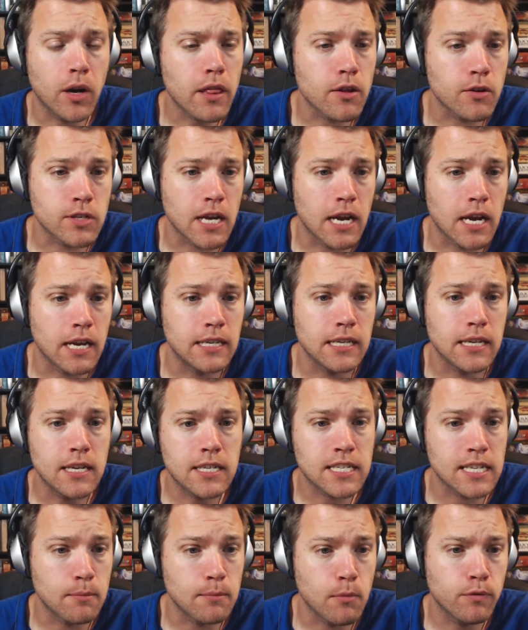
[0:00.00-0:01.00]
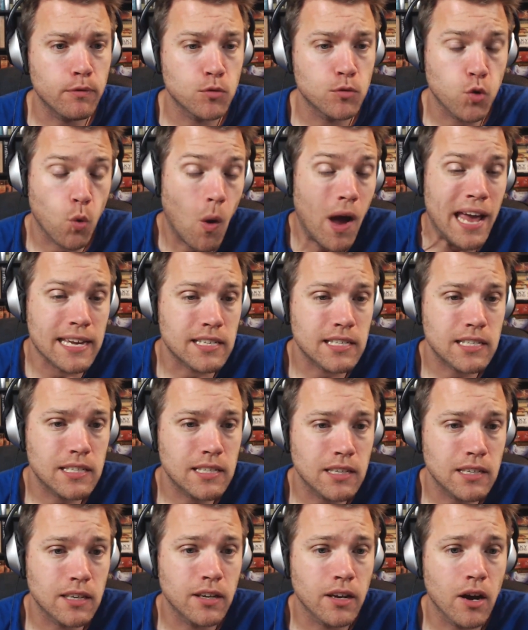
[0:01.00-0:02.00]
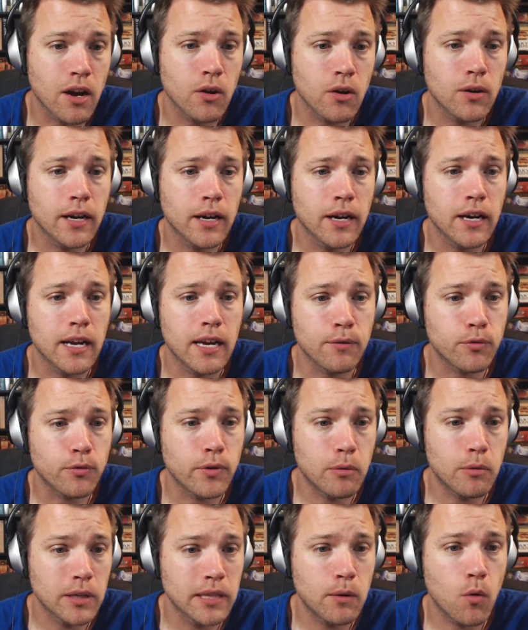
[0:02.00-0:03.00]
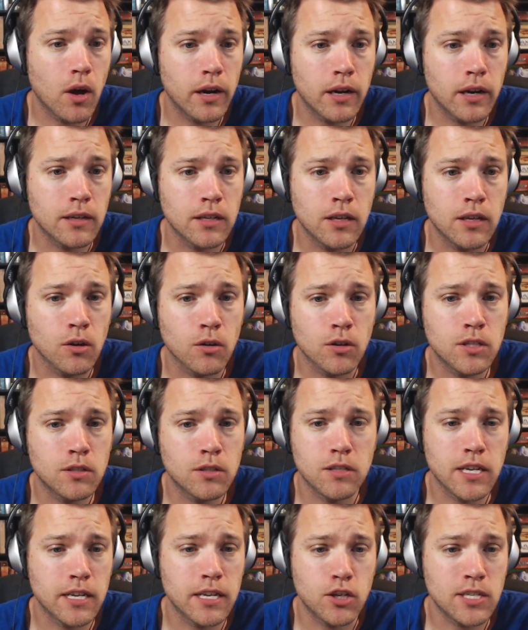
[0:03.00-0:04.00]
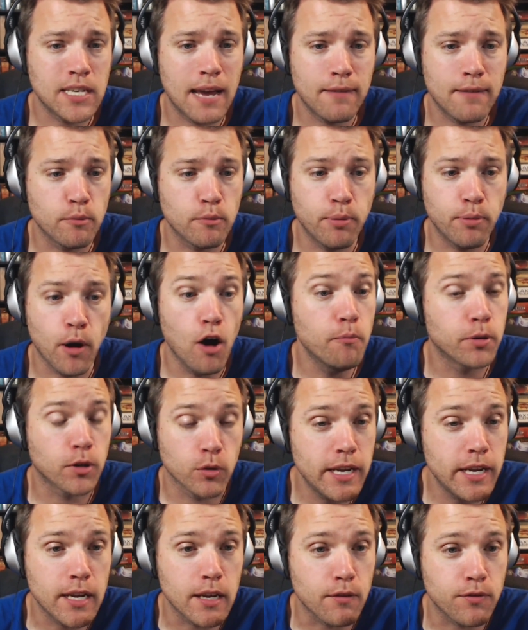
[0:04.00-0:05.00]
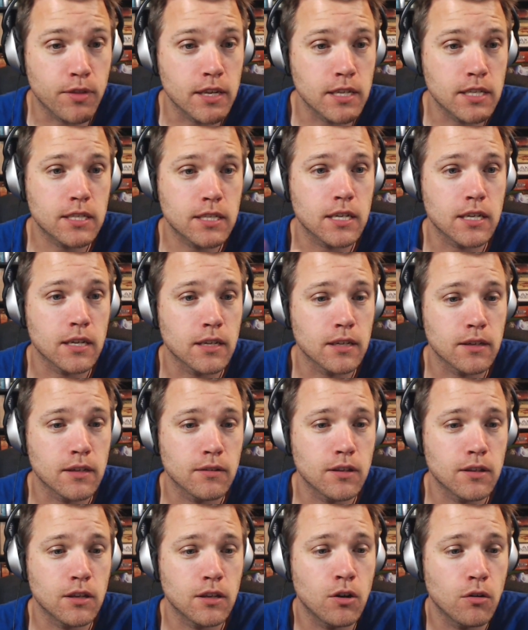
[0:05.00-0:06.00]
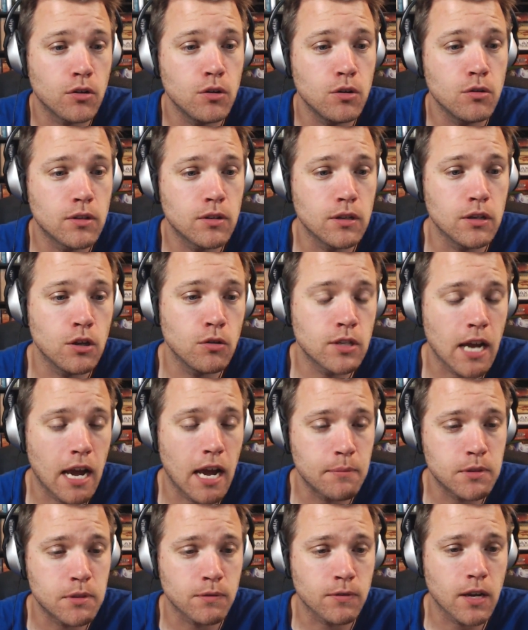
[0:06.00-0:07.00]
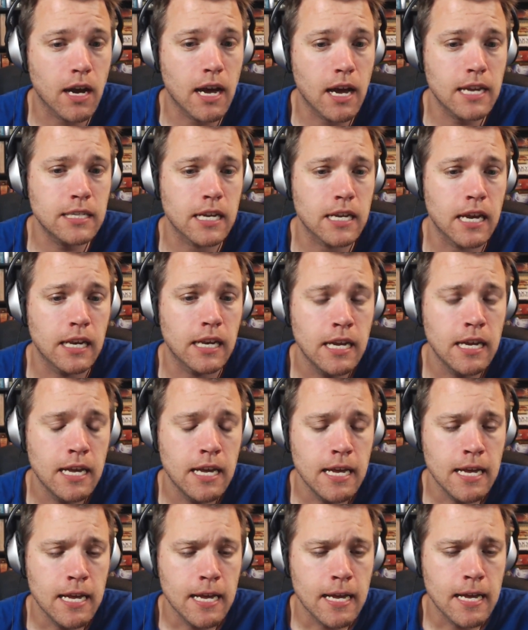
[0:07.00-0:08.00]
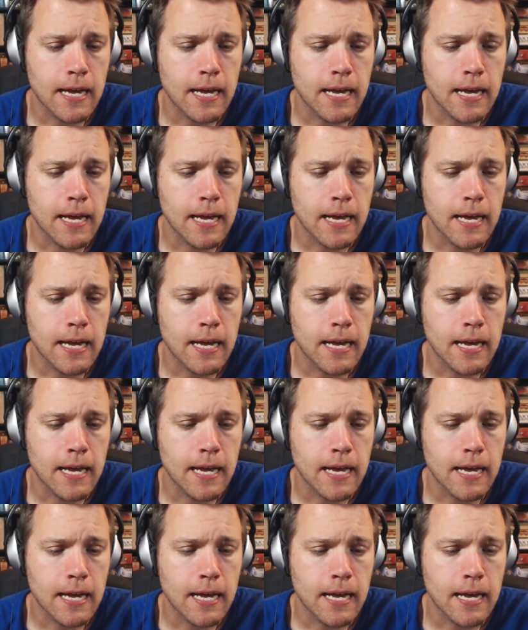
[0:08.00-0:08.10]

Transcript: every one of those ideas, some of them twice, you know, if we really wanted, you know, to just have a potpourri of this, you know, new types of content.